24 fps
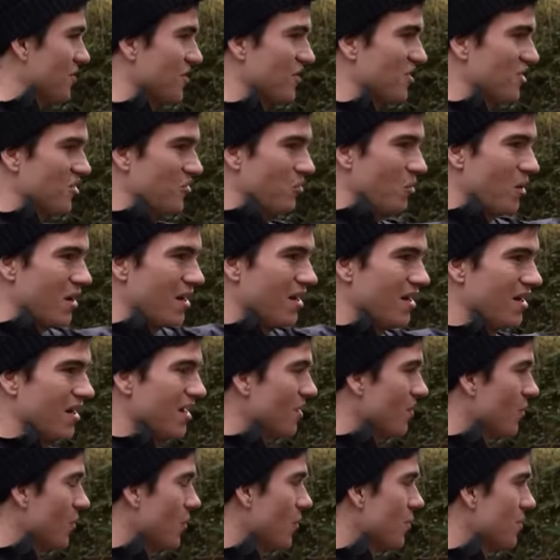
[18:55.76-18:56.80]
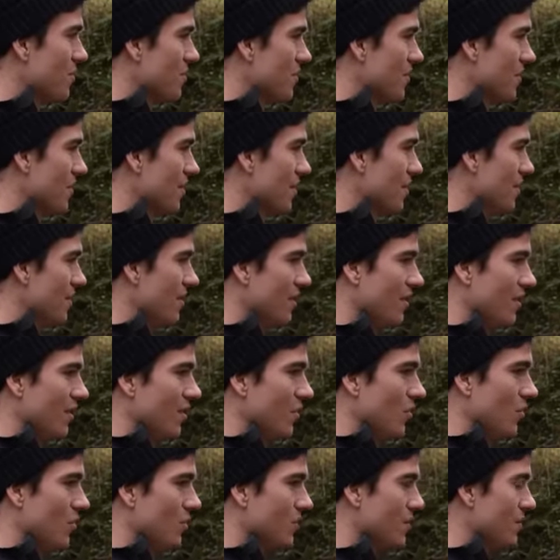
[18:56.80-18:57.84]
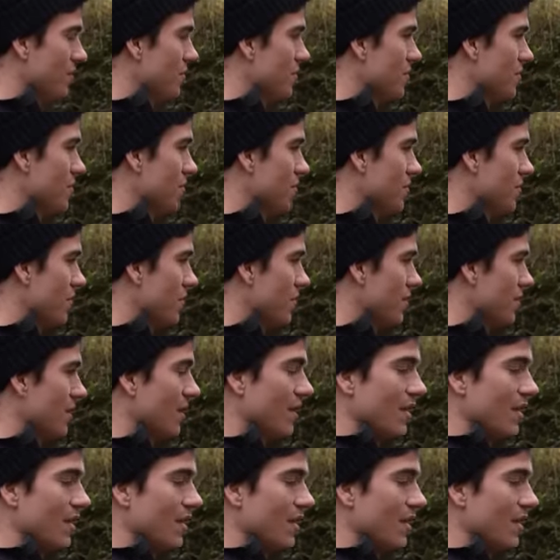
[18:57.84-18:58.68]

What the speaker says: just swirling water, or you've just got